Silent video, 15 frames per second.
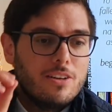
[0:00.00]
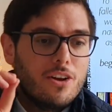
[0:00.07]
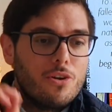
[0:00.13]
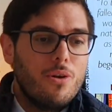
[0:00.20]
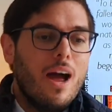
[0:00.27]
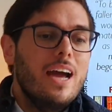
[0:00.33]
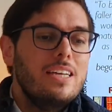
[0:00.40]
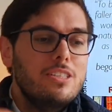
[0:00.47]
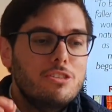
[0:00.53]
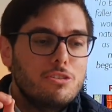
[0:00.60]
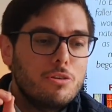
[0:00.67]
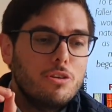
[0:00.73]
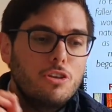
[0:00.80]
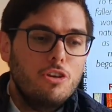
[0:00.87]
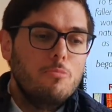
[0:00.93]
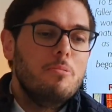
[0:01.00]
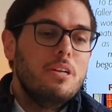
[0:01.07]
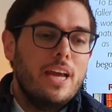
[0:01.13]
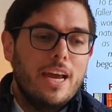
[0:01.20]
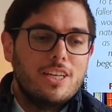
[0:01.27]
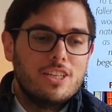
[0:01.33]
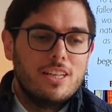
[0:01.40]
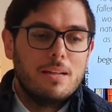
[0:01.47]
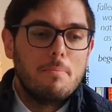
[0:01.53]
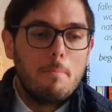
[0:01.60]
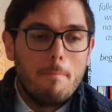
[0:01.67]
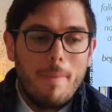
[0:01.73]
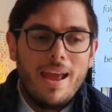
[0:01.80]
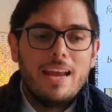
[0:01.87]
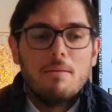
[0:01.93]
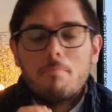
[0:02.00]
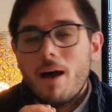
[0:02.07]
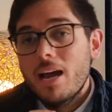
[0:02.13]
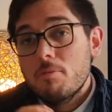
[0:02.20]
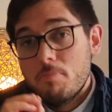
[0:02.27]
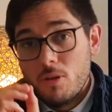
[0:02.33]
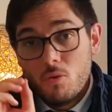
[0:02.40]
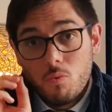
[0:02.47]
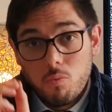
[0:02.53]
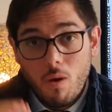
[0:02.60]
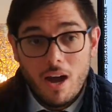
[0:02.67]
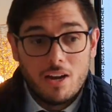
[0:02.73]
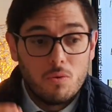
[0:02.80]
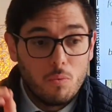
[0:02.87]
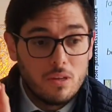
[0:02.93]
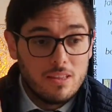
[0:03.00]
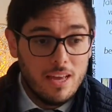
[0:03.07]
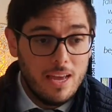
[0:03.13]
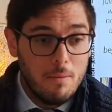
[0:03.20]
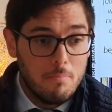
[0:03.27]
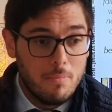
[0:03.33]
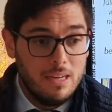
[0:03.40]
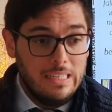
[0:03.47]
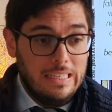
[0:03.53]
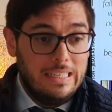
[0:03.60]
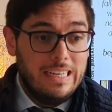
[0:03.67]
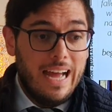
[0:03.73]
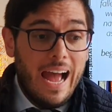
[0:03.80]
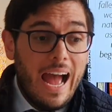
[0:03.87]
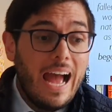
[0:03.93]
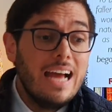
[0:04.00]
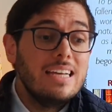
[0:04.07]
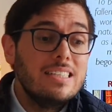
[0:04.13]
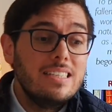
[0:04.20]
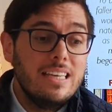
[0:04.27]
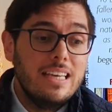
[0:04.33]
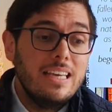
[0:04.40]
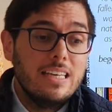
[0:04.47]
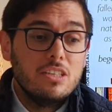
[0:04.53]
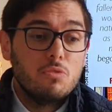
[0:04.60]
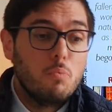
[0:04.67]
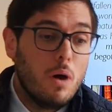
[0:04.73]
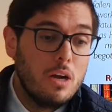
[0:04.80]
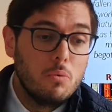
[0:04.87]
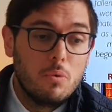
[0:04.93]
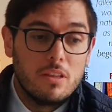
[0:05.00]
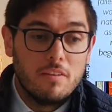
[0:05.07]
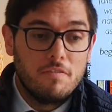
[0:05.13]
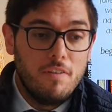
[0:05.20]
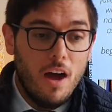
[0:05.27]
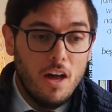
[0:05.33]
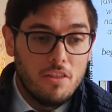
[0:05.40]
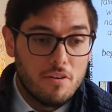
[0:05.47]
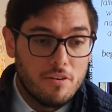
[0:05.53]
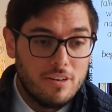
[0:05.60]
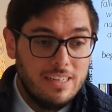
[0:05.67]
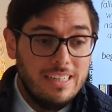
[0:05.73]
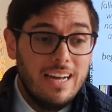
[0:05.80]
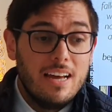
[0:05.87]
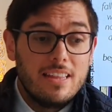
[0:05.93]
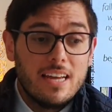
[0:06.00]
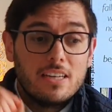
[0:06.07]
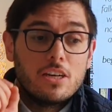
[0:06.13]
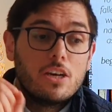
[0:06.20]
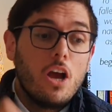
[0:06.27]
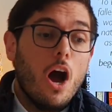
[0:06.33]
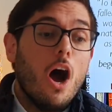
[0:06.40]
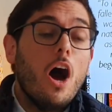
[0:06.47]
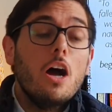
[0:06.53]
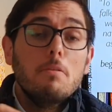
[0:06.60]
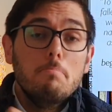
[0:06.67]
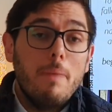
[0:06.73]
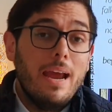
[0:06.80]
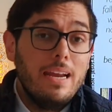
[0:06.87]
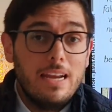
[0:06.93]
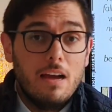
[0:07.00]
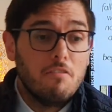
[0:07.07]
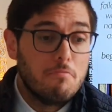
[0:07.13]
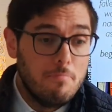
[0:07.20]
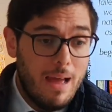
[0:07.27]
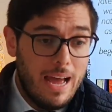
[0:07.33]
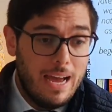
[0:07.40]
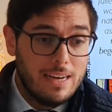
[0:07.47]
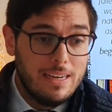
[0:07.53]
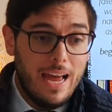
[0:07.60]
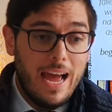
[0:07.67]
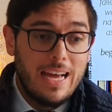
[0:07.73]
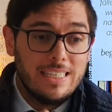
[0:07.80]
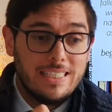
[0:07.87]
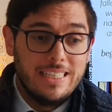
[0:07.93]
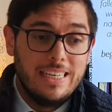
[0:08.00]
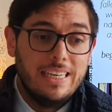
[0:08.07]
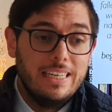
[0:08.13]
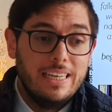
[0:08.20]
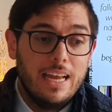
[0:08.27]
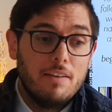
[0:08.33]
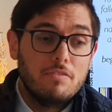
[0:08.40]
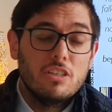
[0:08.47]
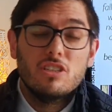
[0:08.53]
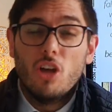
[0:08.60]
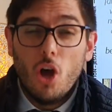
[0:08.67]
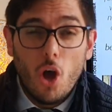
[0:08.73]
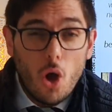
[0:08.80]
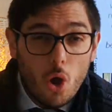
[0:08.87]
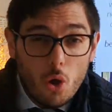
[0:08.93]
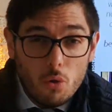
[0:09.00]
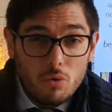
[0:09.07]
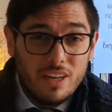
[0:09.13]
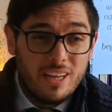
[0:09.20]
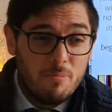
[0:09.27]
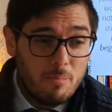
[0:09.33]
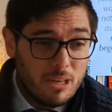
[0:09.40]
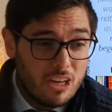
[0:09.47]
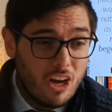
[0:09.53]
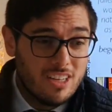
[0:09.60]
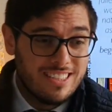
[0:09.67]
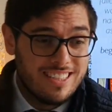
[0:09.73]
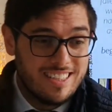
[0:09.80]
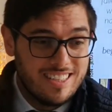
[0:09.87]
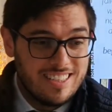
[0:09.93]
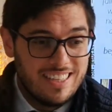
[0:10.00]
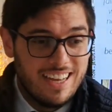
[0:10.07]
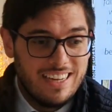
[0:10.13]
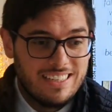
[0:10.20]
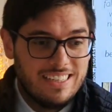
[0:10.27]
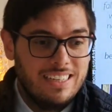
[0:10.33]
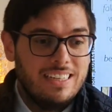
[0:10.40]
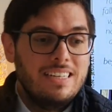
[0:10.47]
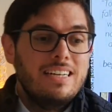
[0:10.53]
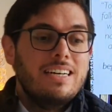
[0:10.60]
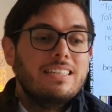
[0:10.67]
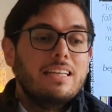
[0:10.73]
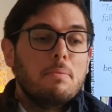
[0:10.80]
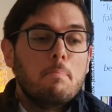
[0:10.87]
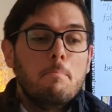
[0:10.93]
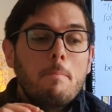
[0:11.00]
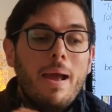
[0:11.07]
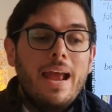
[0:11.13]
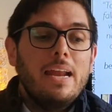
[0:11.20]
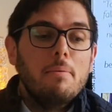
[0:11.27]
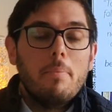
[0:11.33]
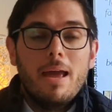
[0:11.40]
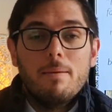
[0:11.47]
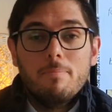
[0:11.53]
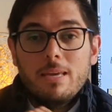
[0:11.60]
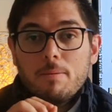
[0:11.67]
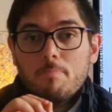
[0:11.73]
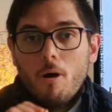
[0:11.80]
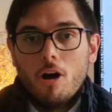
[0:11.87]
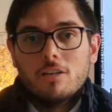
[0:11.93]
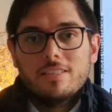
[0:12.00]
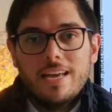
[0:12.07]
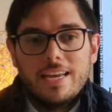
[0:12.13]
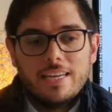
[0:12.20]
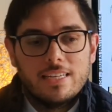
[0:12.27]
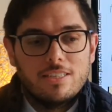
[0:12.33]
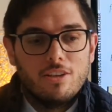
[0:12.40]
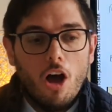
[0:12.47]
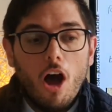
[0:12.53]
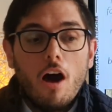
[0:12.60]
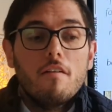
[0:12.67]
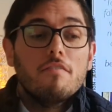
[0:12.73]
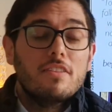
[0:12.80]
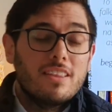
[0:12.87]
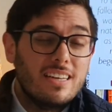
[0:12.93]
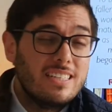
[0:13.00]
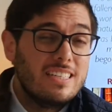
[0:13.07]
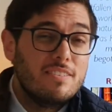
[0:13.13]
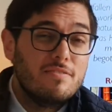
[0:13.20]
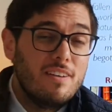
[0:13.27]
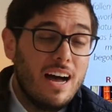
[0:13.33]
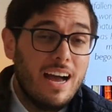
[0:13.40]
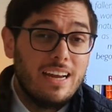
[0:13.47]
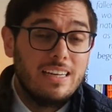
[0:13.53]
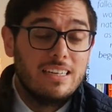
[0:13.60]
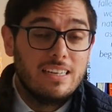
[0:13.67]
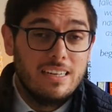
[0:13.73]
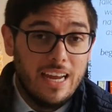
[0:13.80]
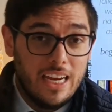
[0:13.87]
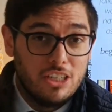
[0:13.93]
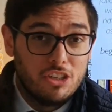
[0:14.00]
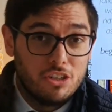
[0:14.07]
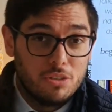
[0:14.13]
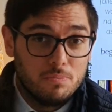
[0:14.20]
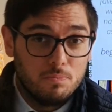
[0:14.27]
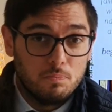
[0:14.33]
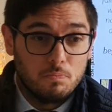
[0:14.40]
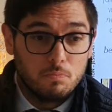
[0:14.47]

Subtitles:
Christ took human nature that men might be one with him, as he is one with the Father, that God may love man as he loves his only begotten Son, that men may be partakers of the divine nature.